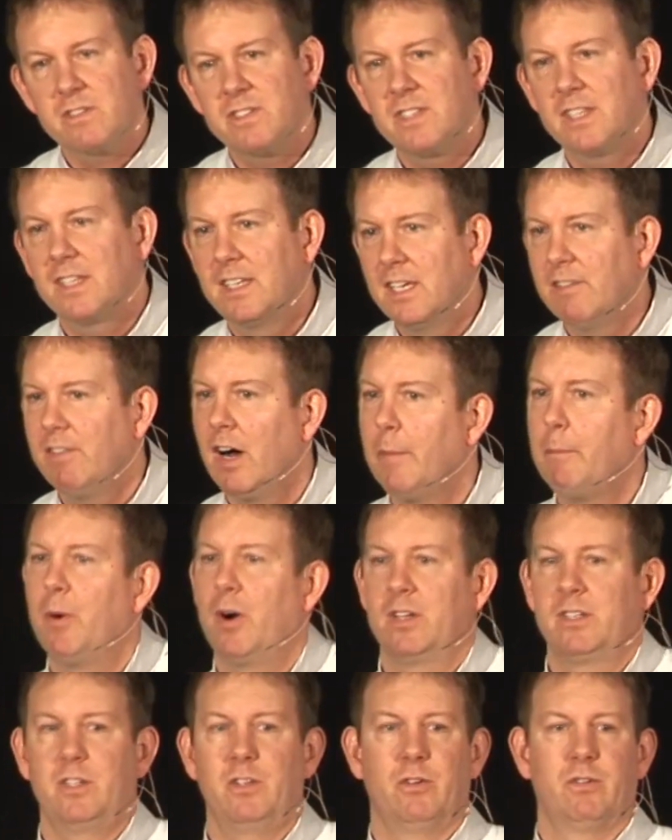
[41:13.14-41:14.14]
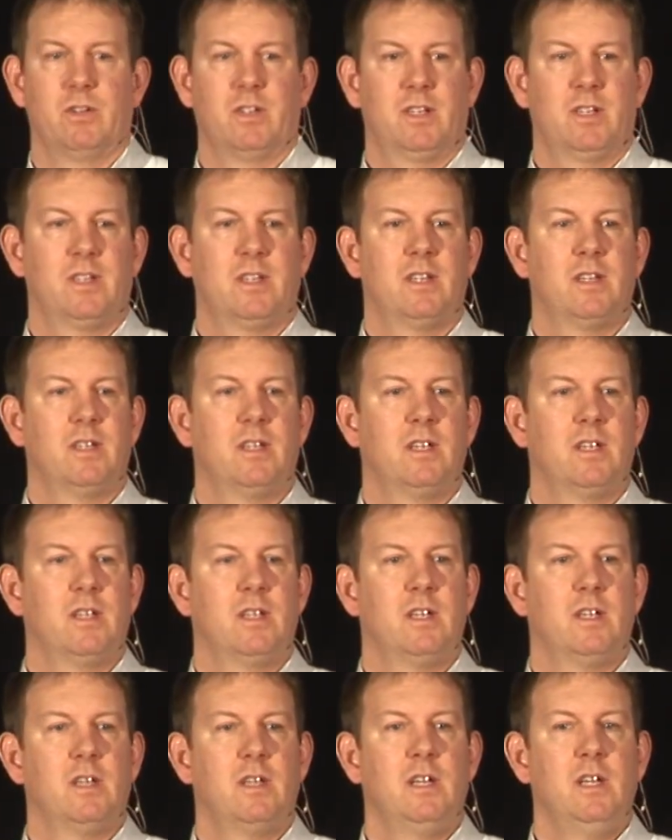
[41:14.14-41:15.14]
to give up on you.
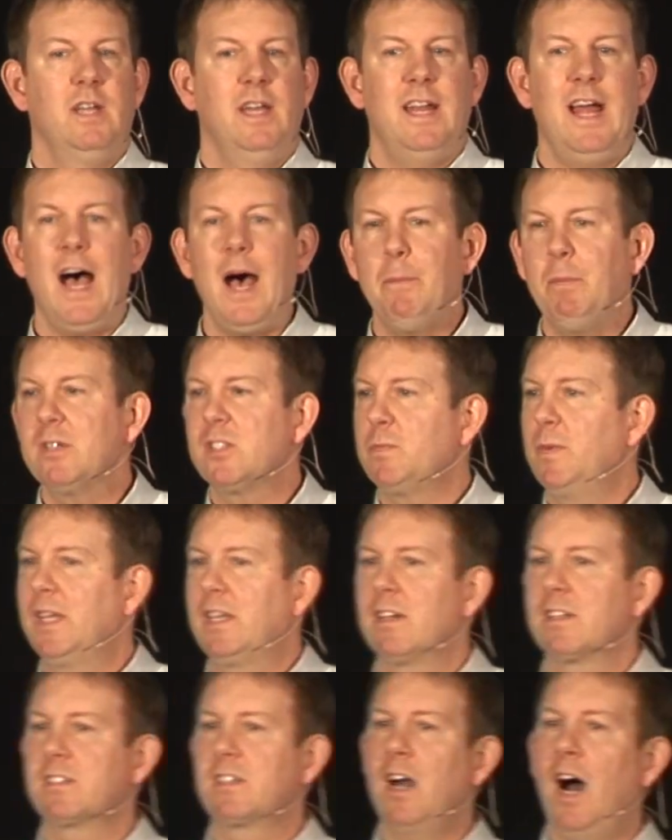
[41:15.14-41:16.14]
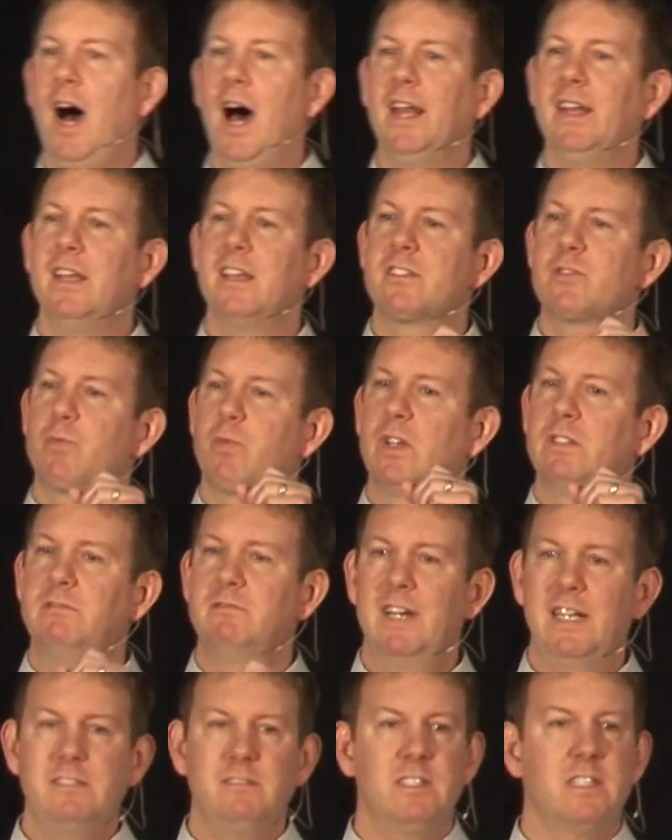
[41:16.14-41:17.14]
It happens because God is
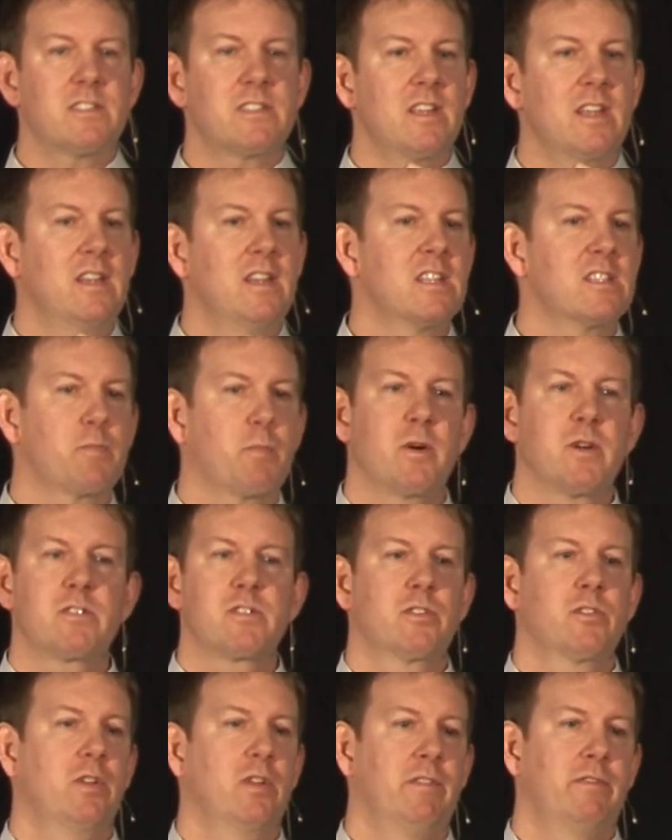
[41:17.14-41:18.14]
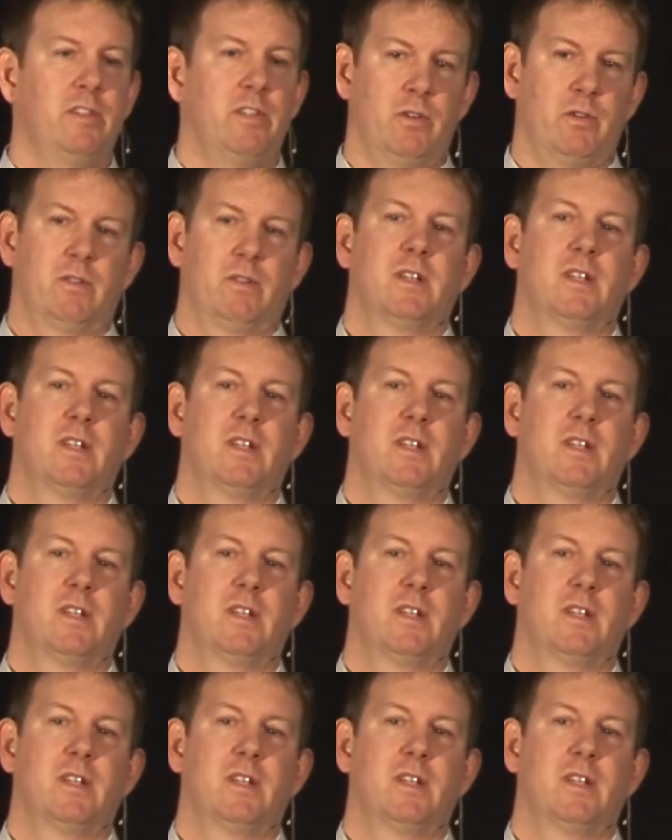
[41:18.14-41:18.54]
relentless in his pursuit of you.